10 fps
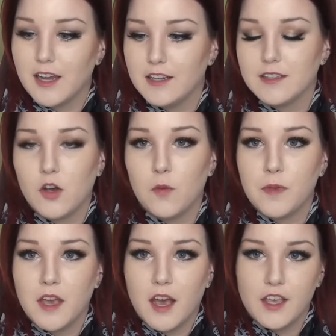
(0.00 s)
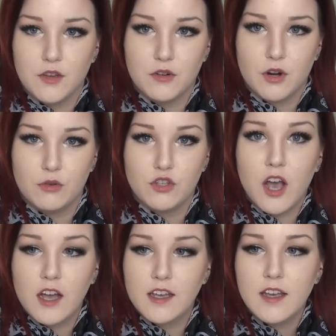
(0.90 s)
and it's OPI You Don't Know
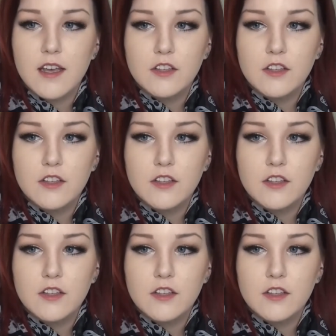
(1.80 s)
Jacques.